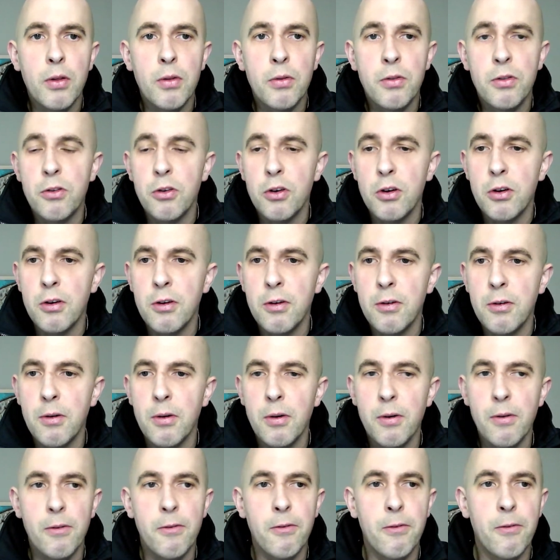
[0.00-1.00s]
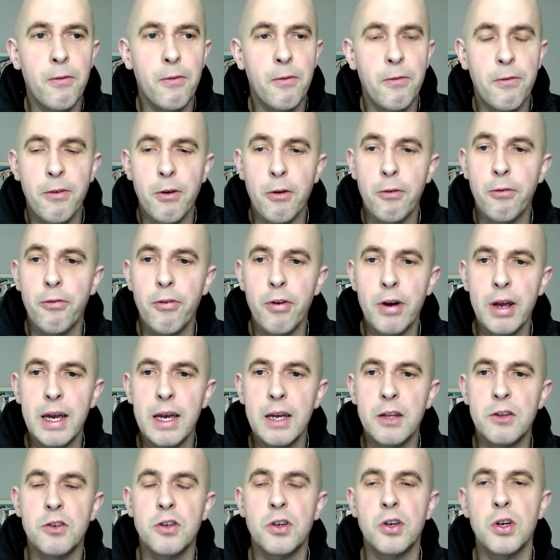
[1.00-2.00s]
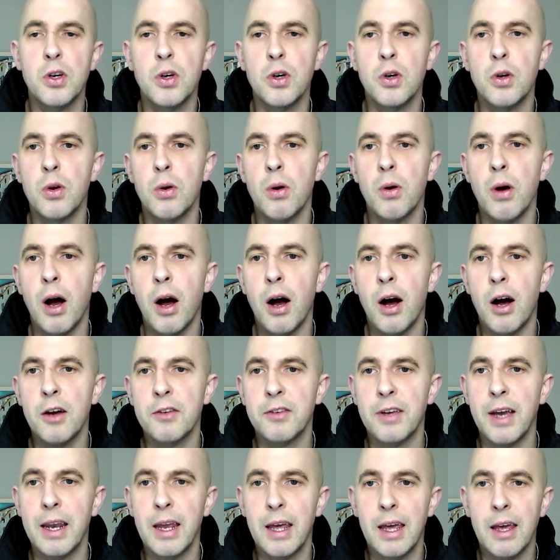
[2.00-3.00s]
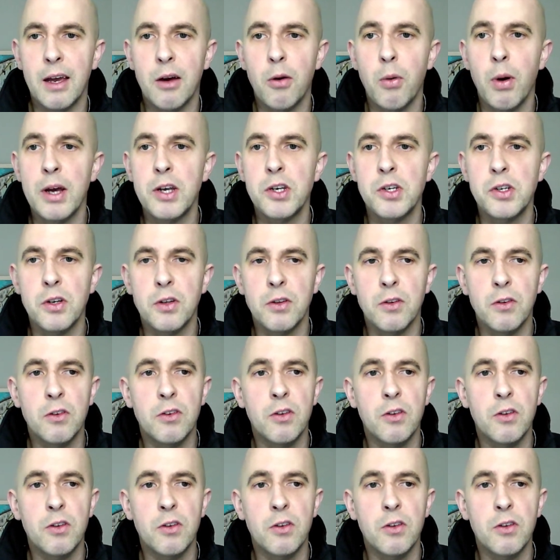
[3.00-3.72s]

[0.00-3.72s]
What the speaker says: do feel free to ask any questions.